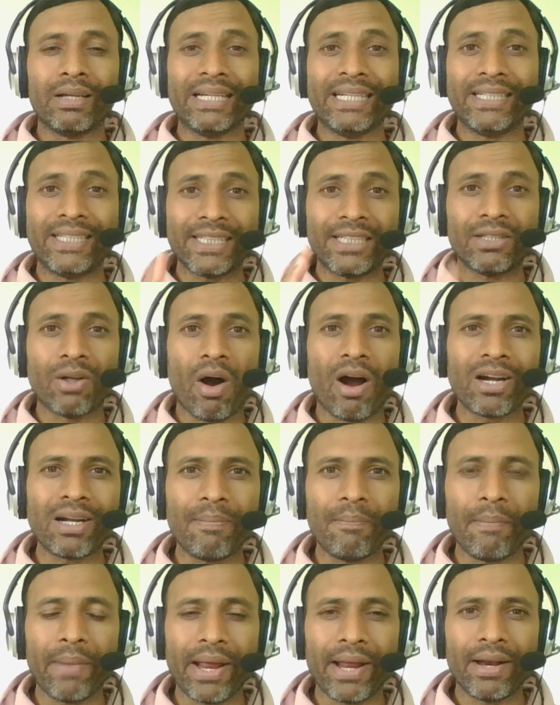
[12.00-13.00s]
it does
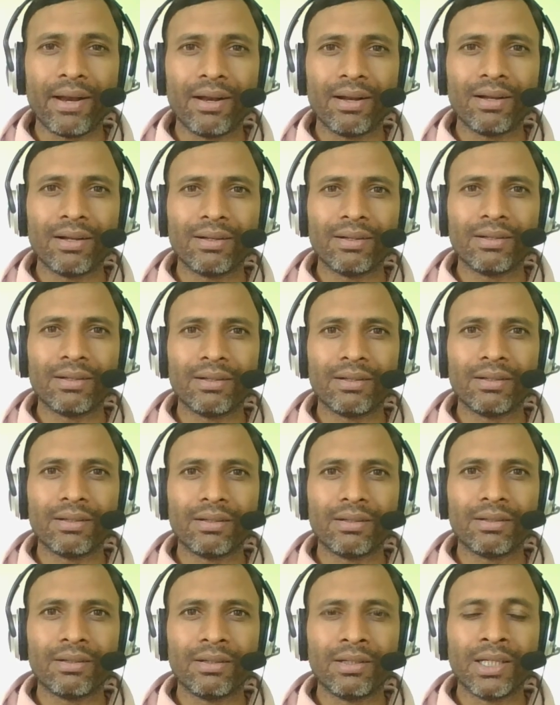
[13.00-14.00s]
not mean
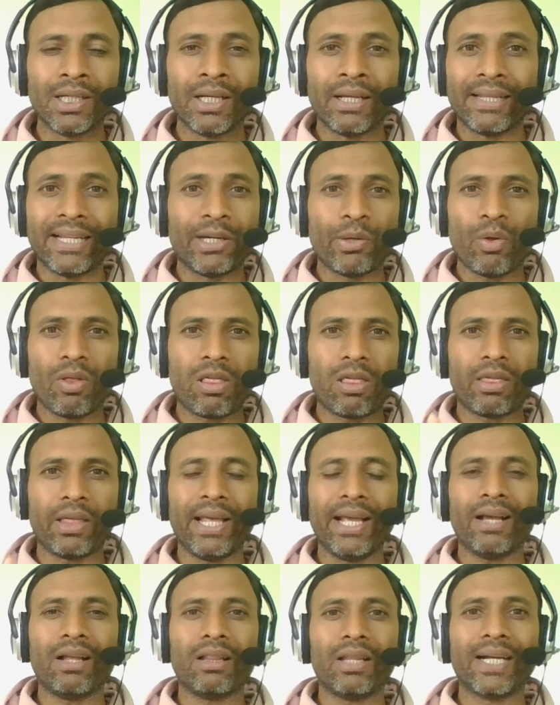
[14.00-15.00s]
that you
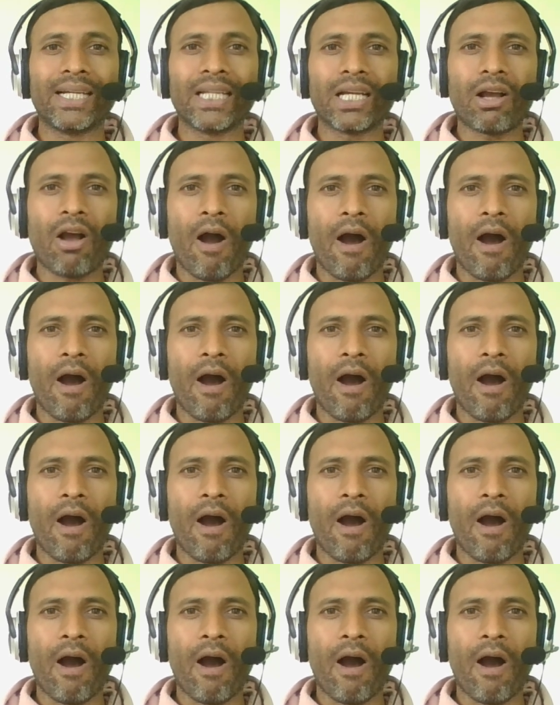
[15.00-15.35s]
think that the